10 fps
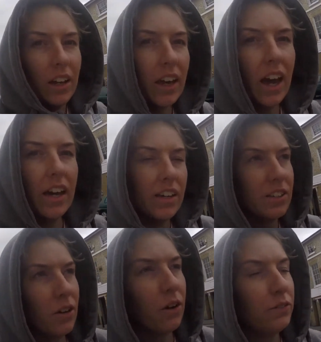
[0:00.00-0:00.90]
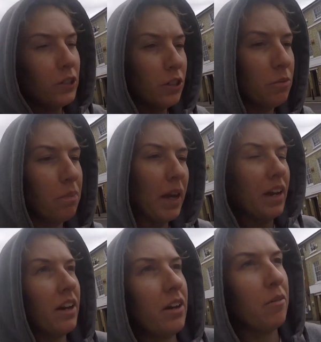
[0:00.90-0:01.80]
Okay, so I've just
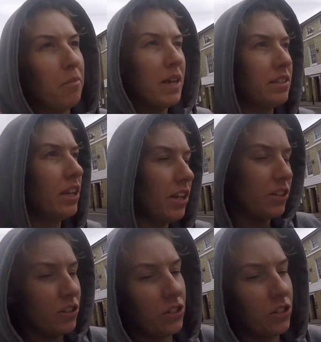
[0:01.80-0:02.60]
been messaged